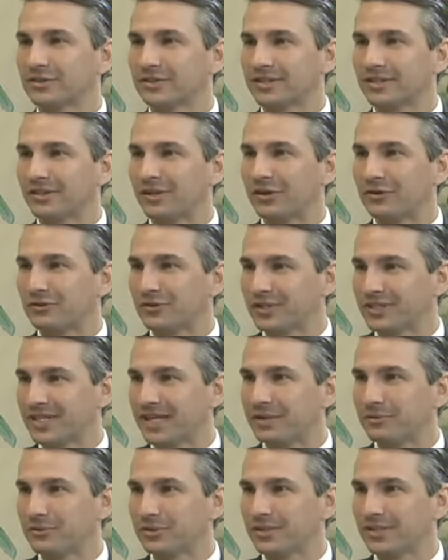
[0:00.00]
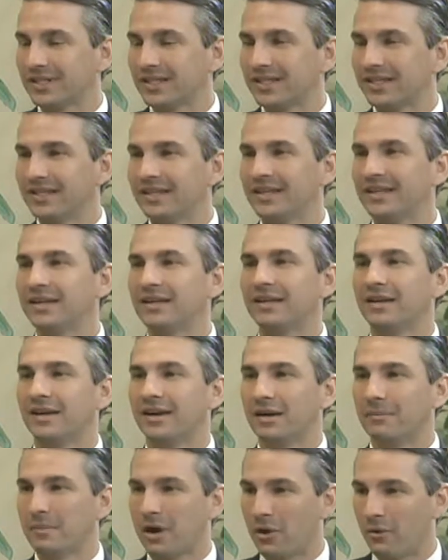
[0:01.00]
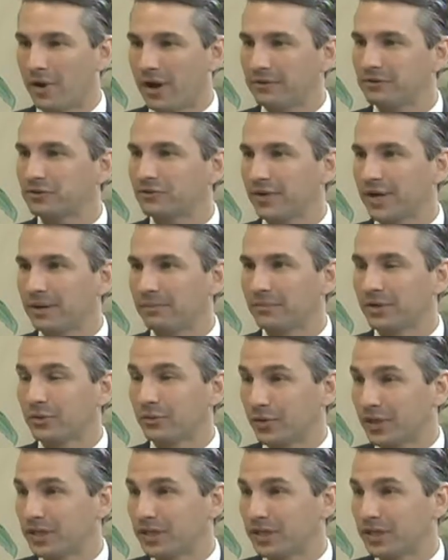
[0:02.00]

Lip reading: are still over in Tabor City, and my wife's family